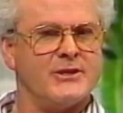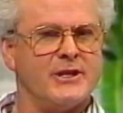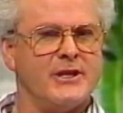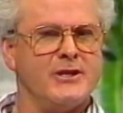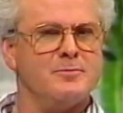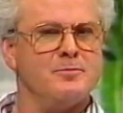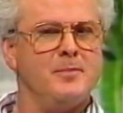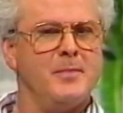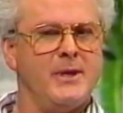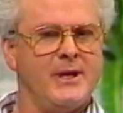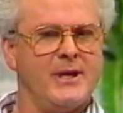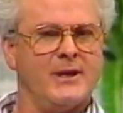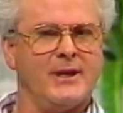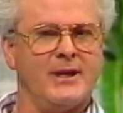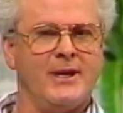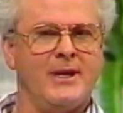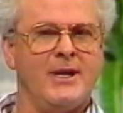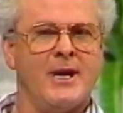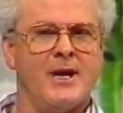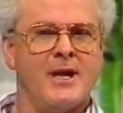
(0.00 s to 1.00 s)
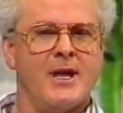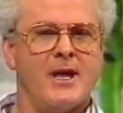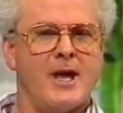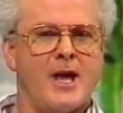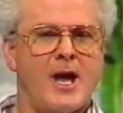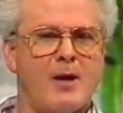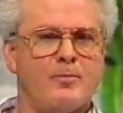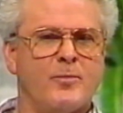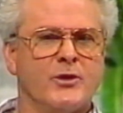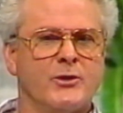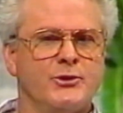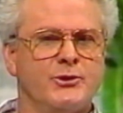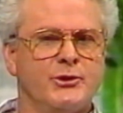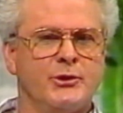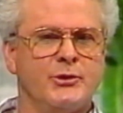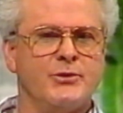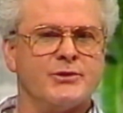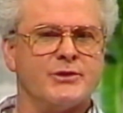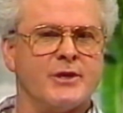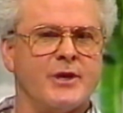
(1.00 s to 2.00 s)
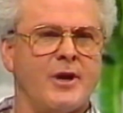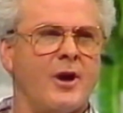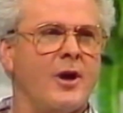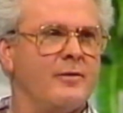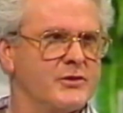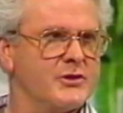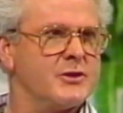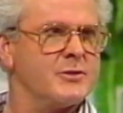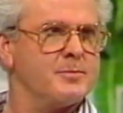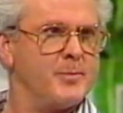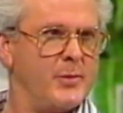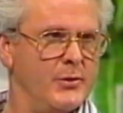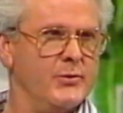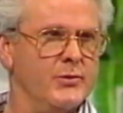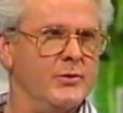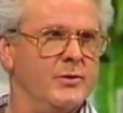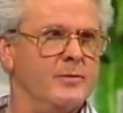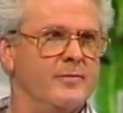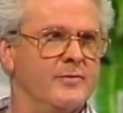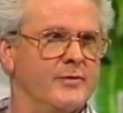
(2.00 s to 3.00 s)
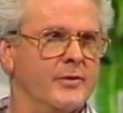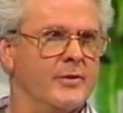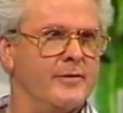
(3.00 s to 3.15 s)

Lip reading: He's merely a producer of sperm for the